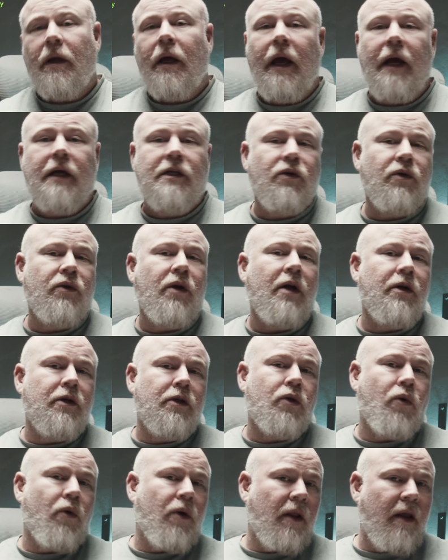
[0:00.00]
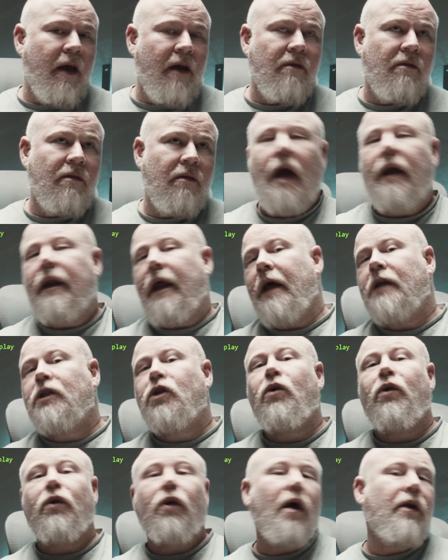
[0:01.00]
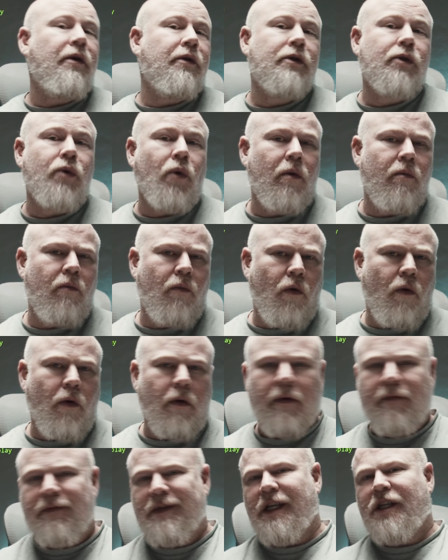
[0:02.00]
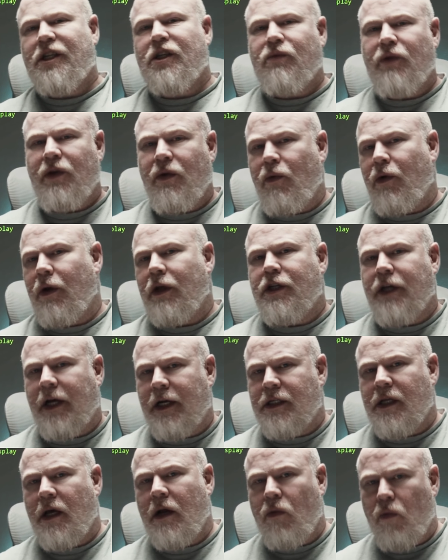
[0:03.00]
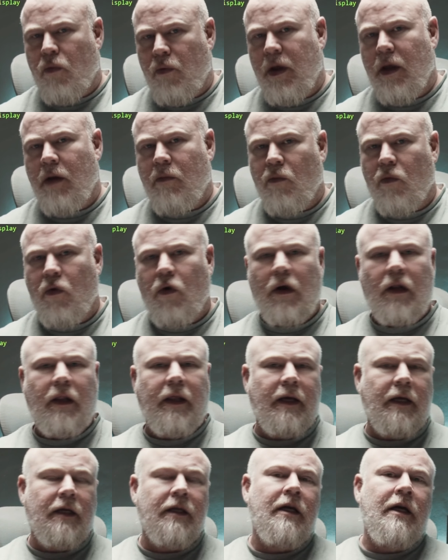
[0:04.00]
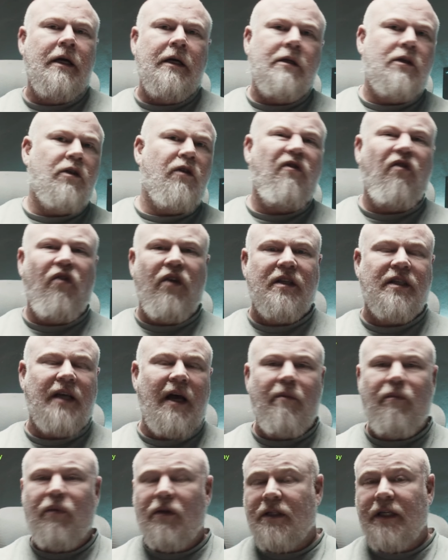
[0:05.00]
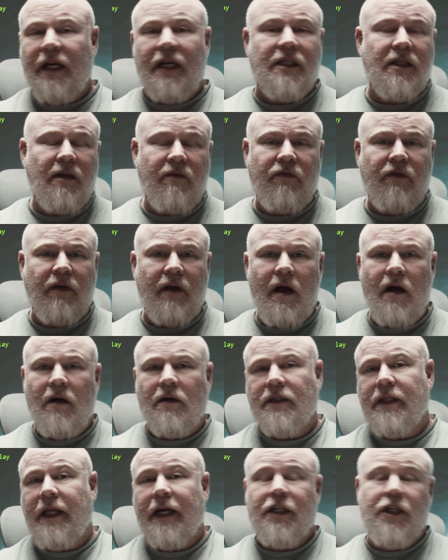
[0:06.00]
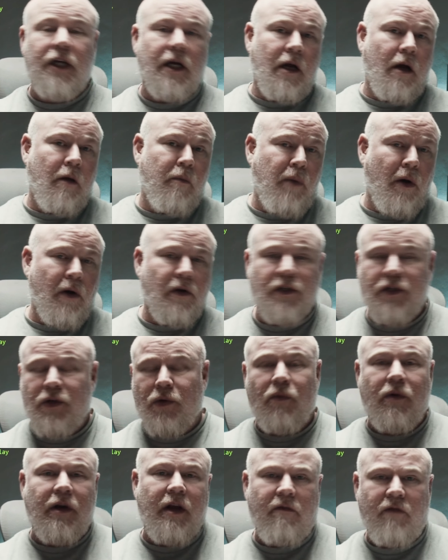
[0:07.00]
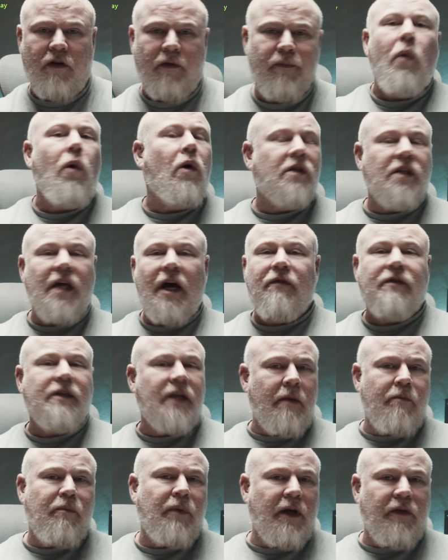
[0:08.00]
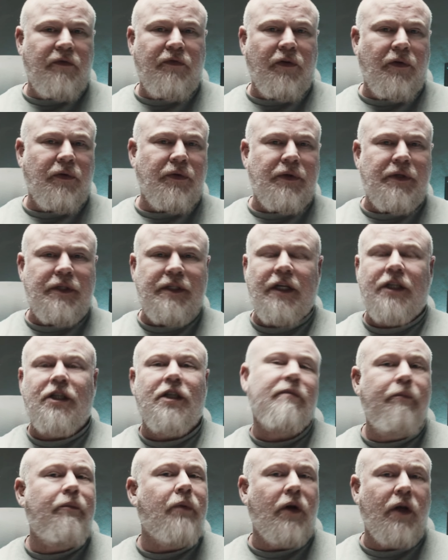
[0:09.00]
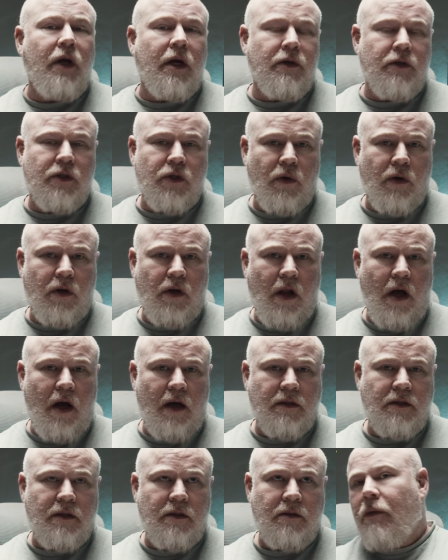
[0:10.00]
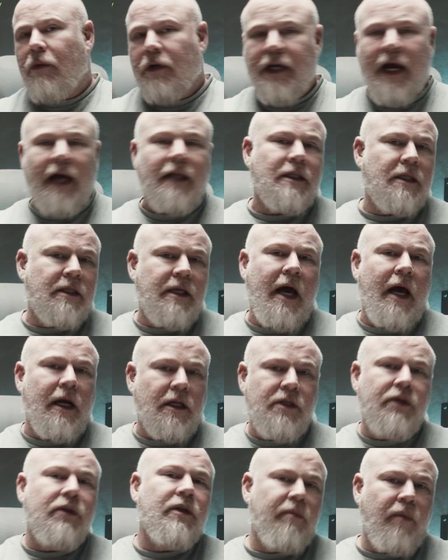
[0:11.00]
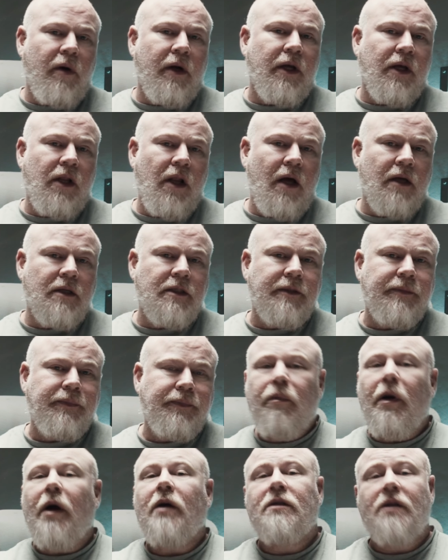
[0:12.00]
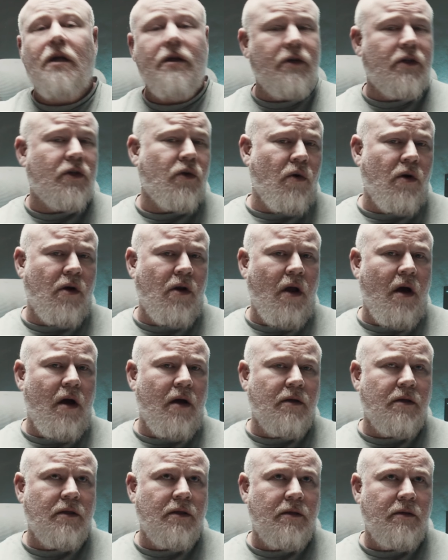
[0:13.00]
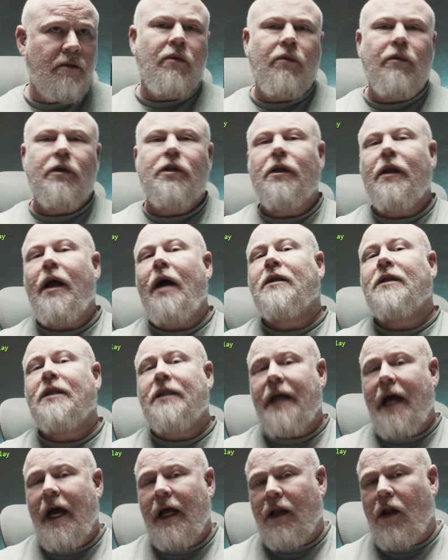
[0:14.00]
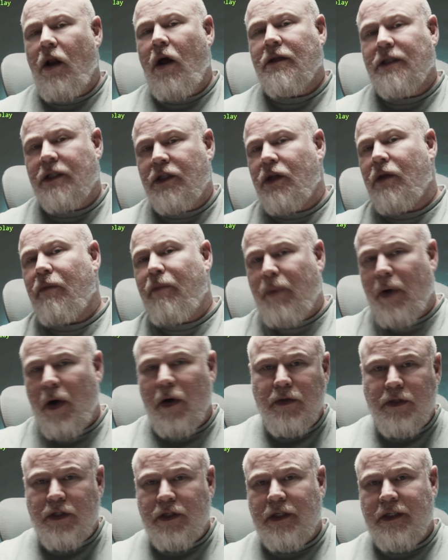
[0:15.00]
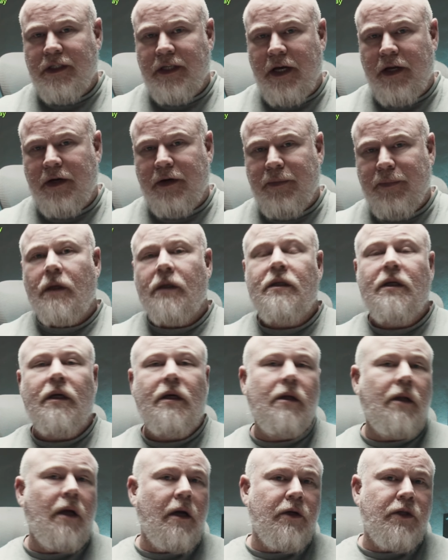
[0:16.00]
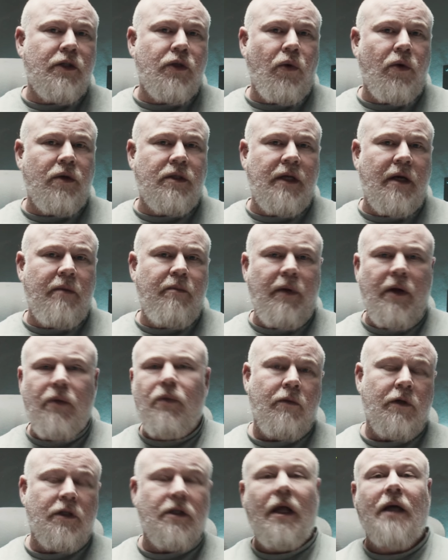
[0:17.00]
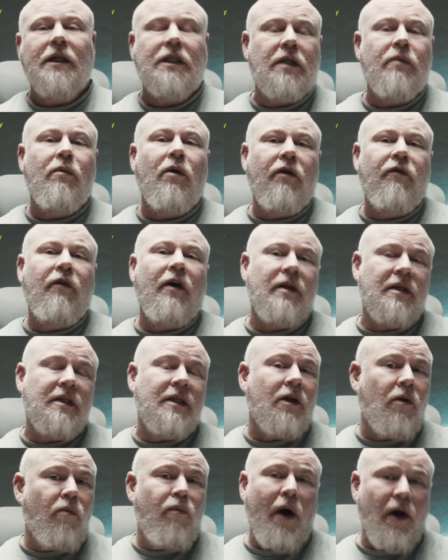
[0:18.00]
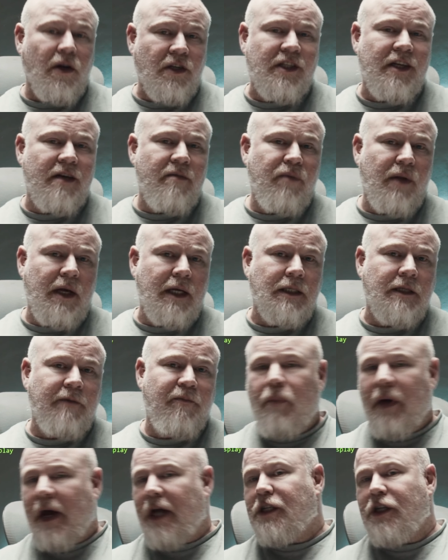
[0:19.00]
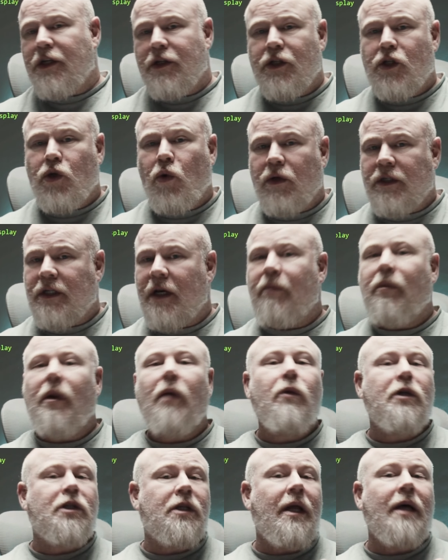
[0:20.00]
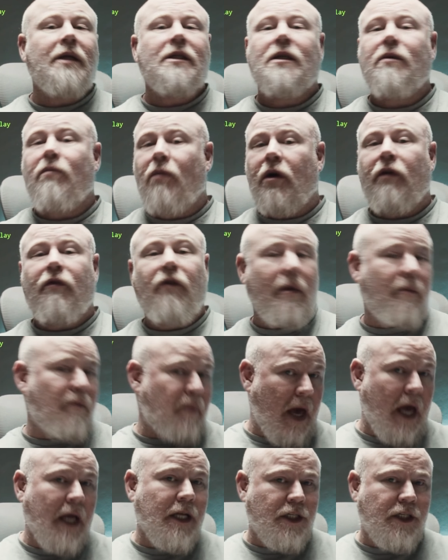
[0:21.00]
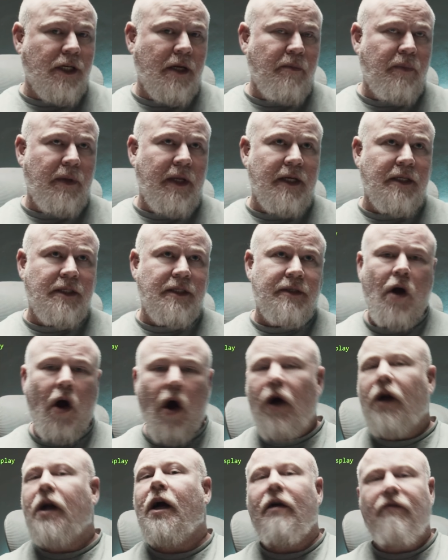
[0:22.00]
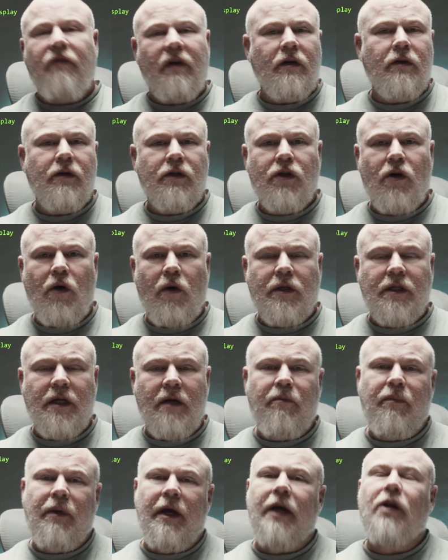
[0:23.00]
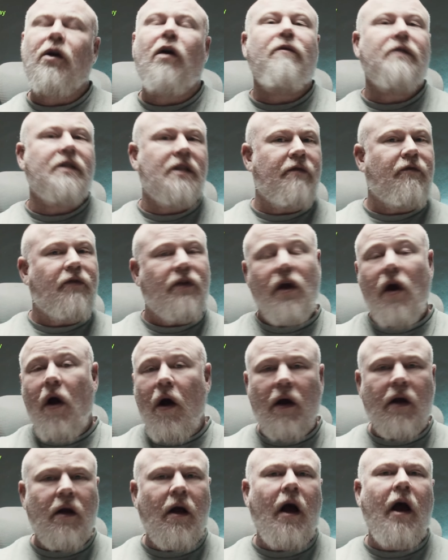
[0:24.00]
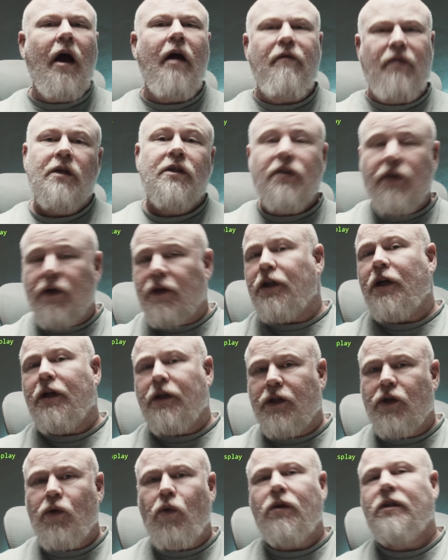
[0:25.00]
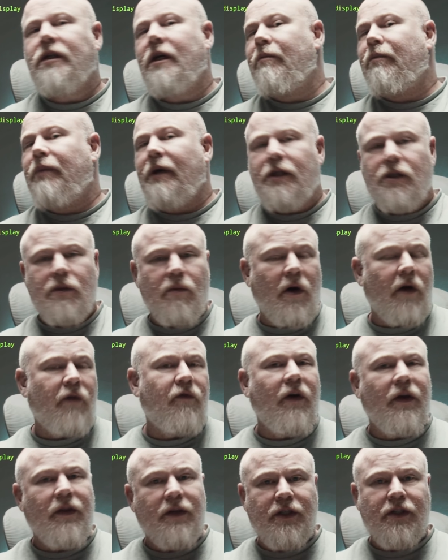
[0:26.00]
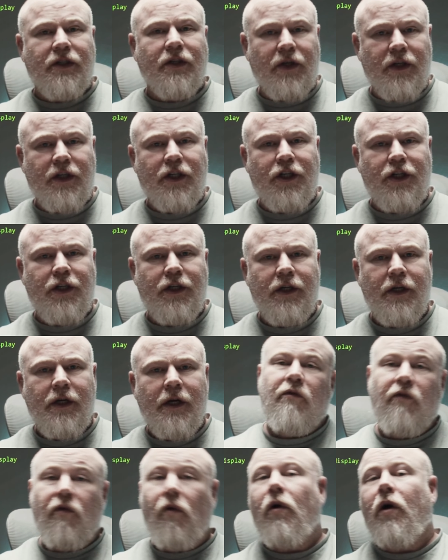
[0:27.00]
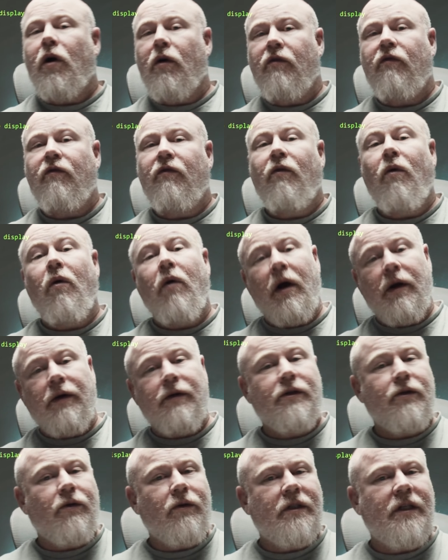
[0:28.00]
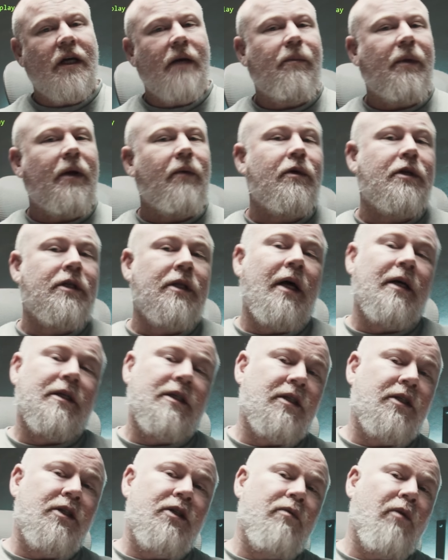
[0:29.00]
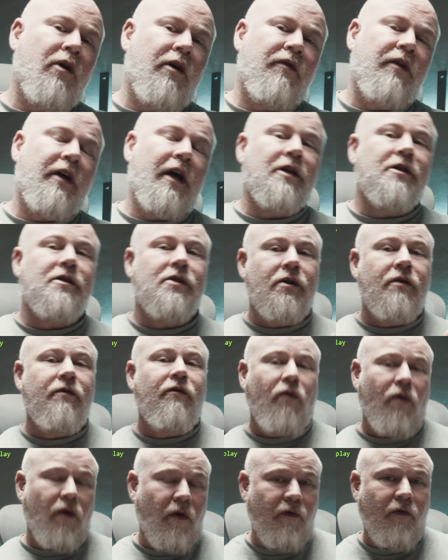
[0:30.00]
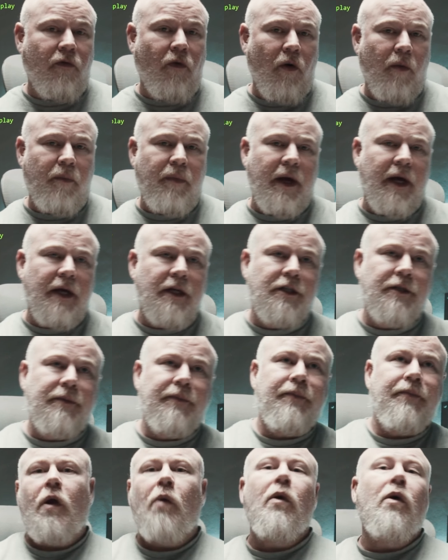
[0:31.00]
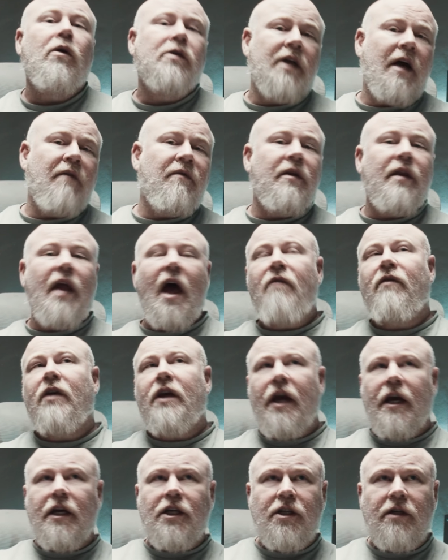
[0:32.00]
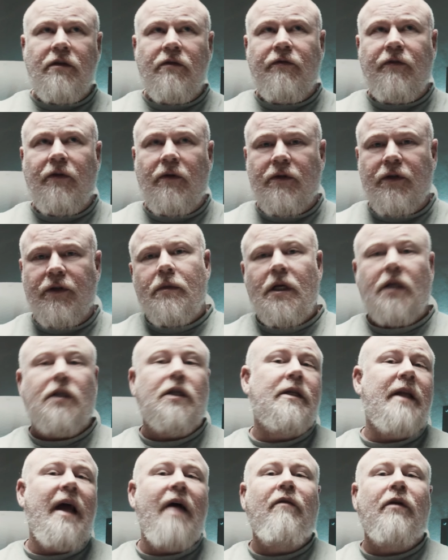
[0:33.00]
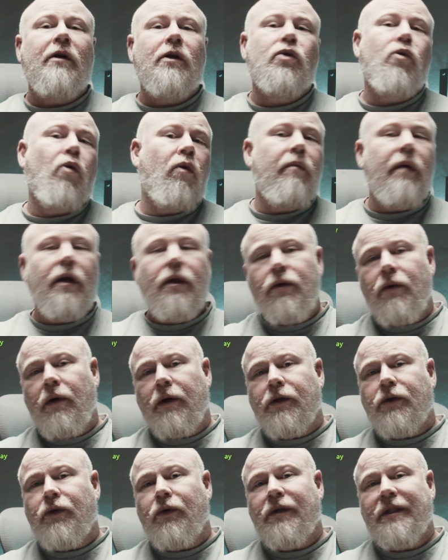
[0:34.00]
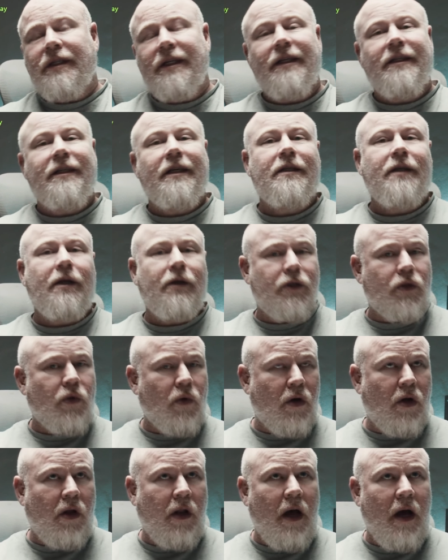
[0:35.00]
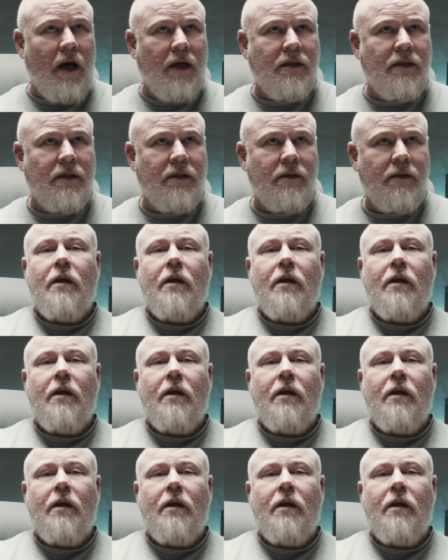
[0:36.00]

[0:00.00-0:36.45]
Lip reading: excerpt_length, and excerpt_more, such as when you want to change that read more link to, for example, say something else like checkout post or whatever. We also have template folders such as body_class, which adds a tag to the body class, post_class, which allows us to add classes to the post container, single_template, which allows us to modify the single post template, page_template, which allows us to modify page templates, archive_template, obviously for the archive, search_template to modify the search, 404_template, which allows us to do modifications on the 404 page. We also have the navigation filter, such as nav_menu_css_class,